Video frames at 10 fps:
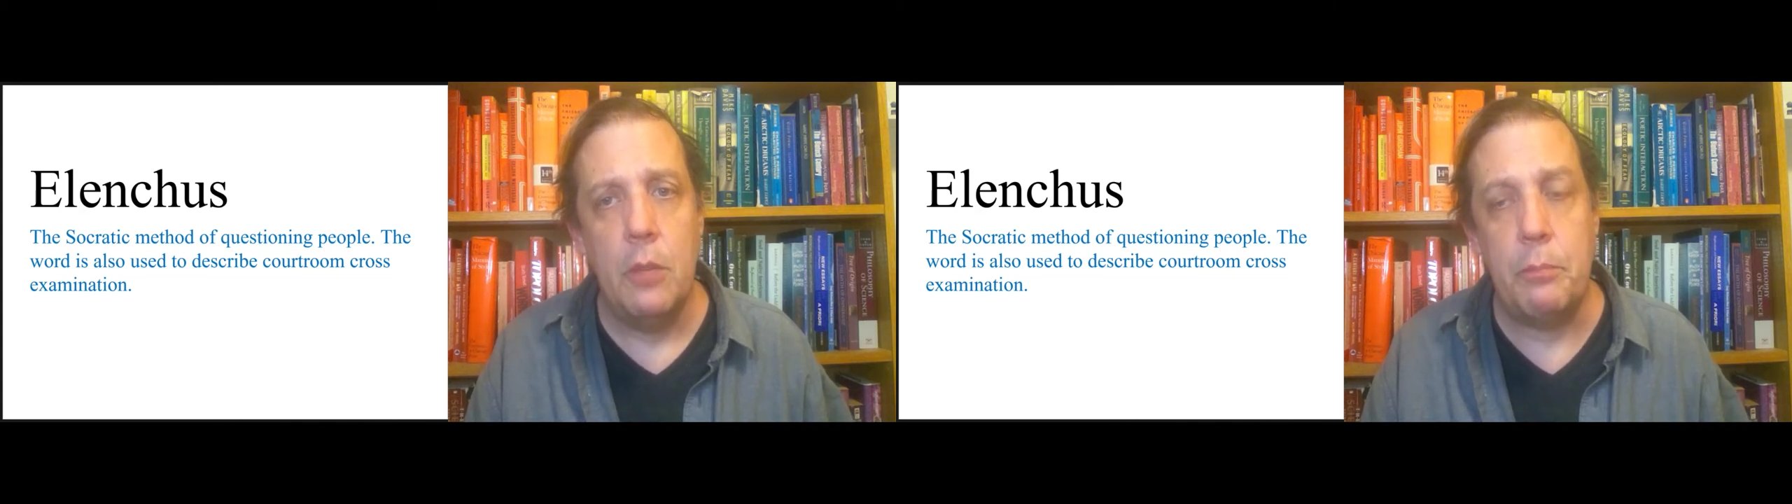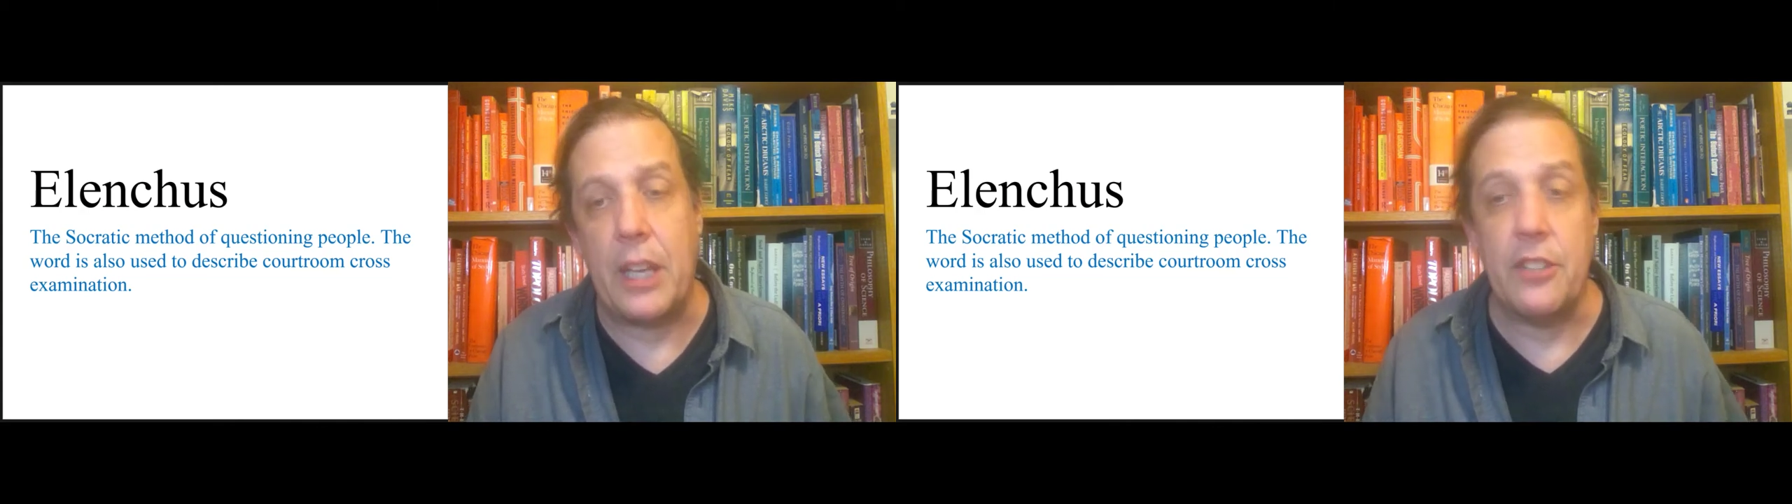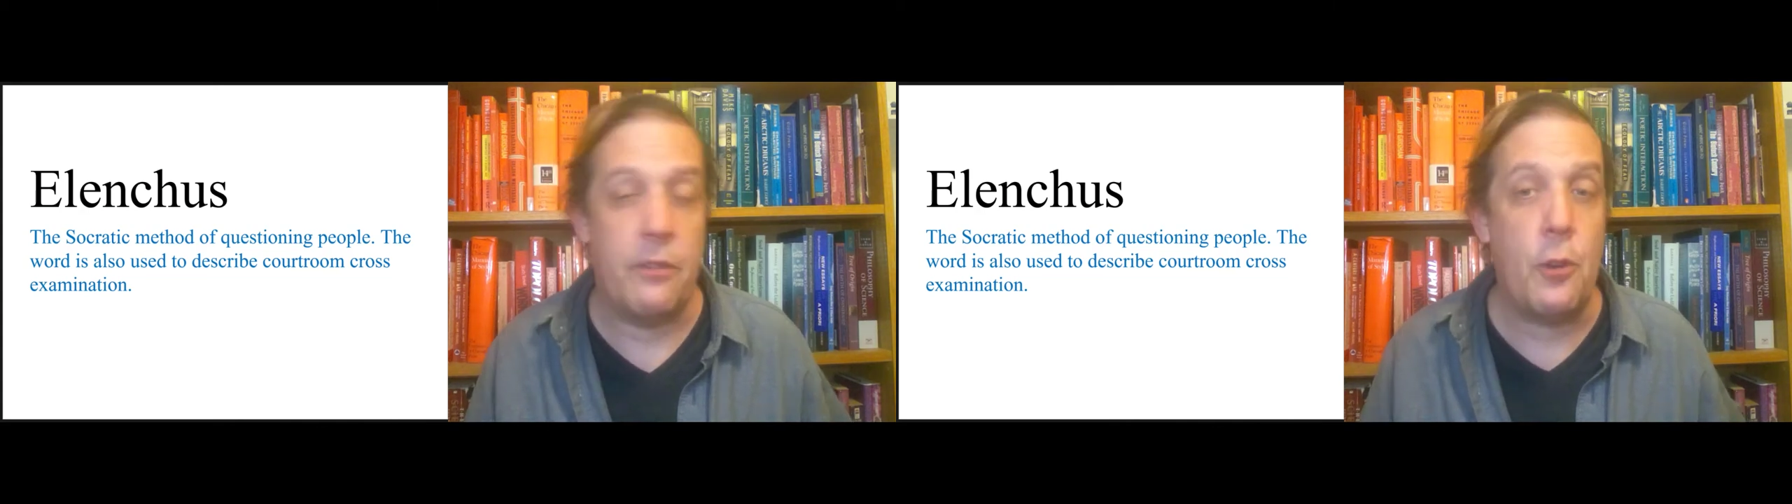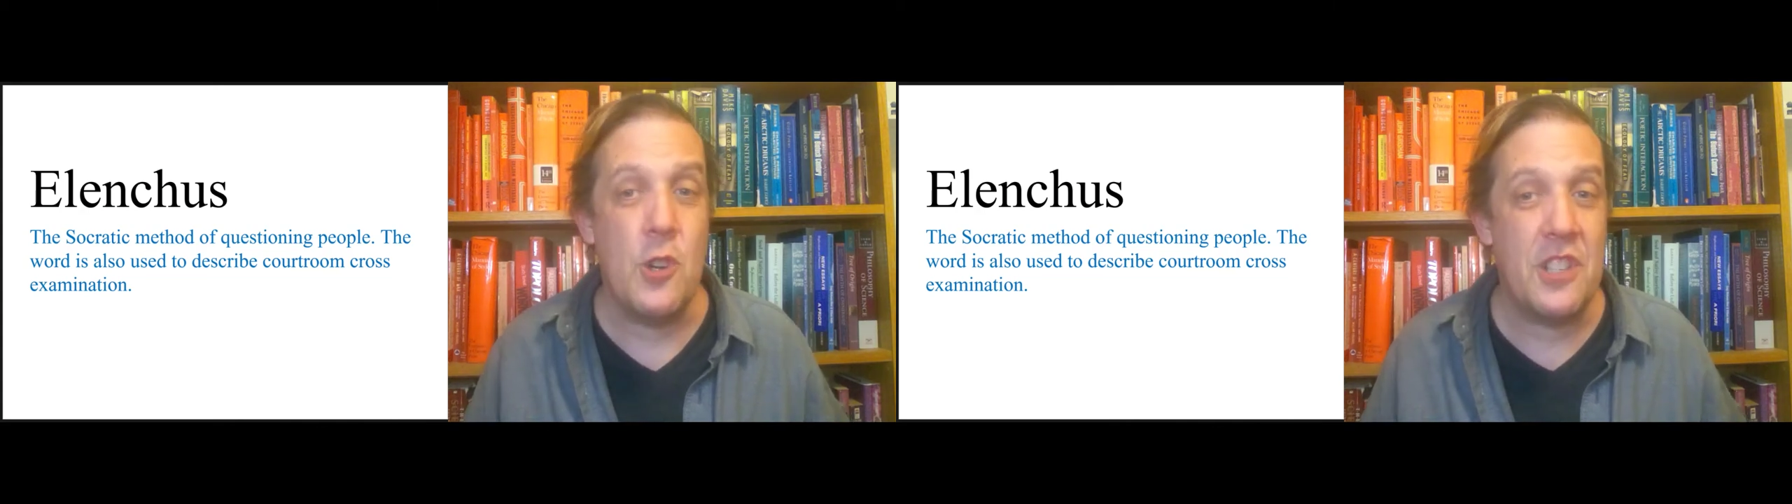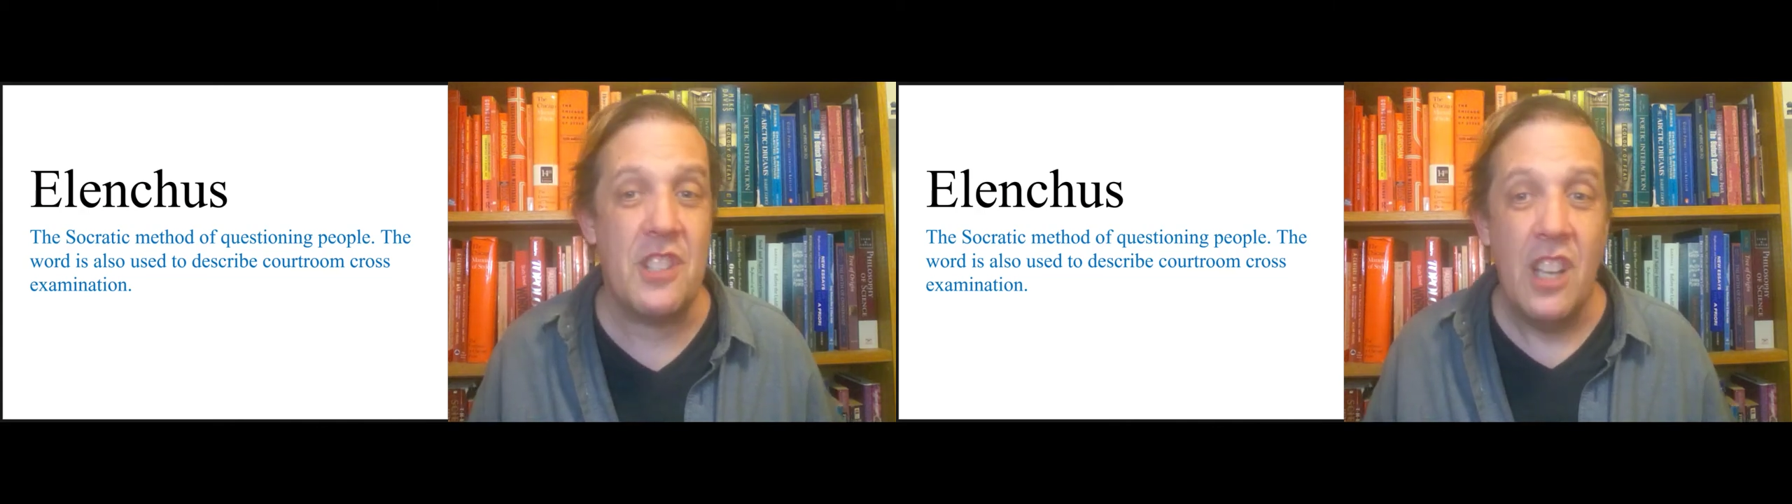because, of
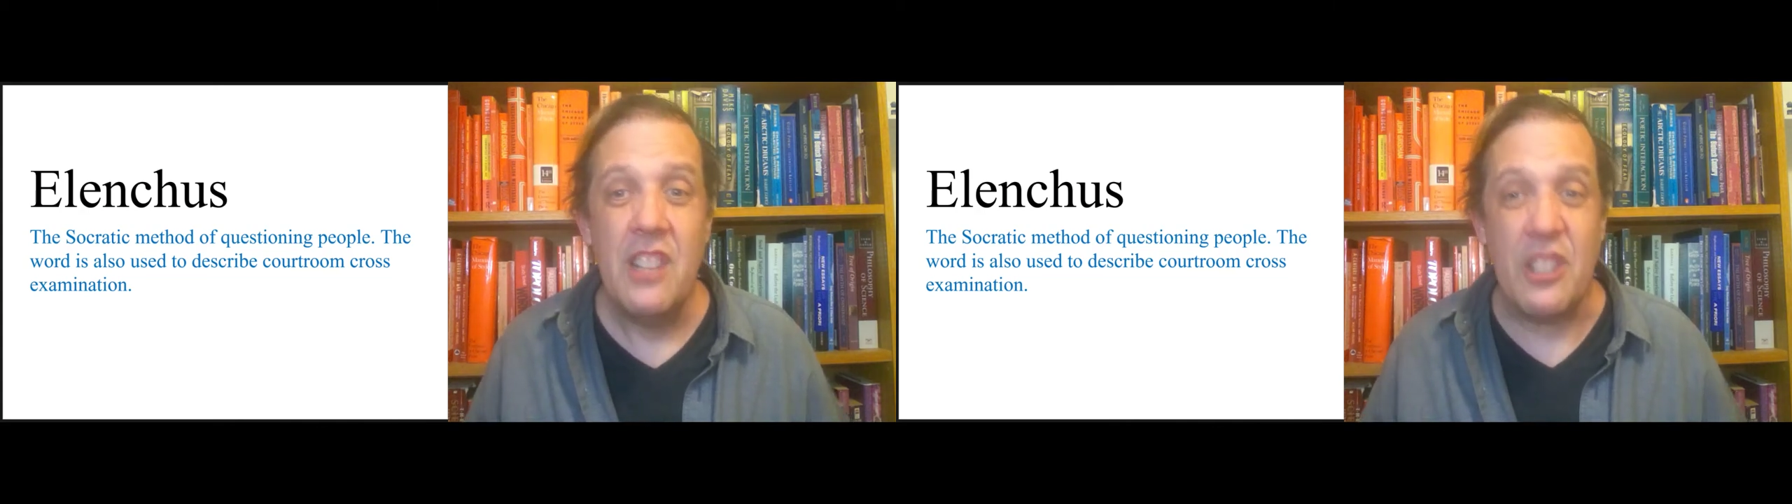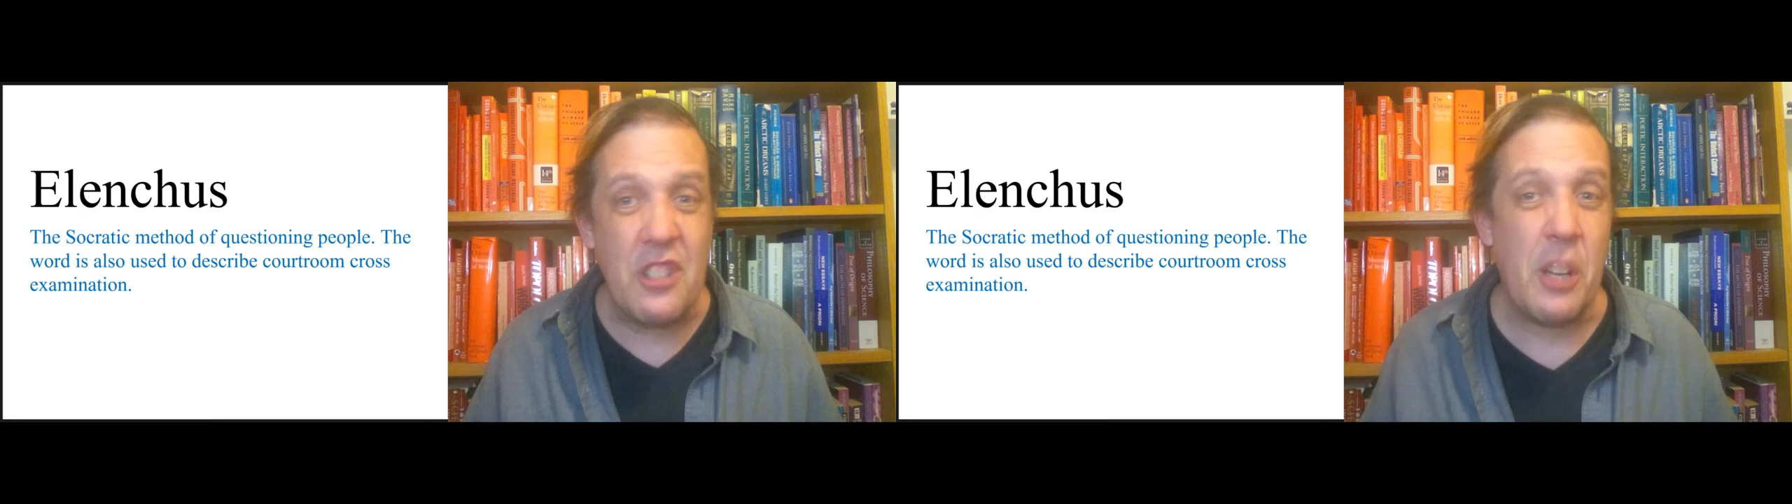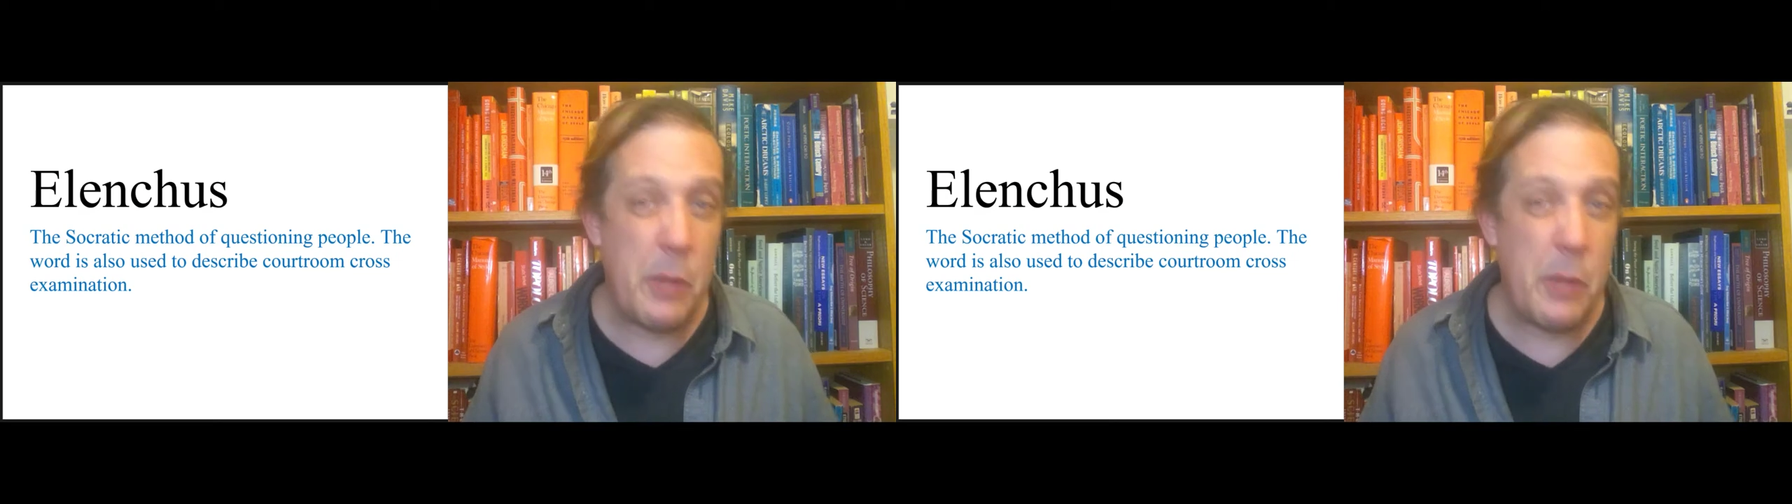course, there's going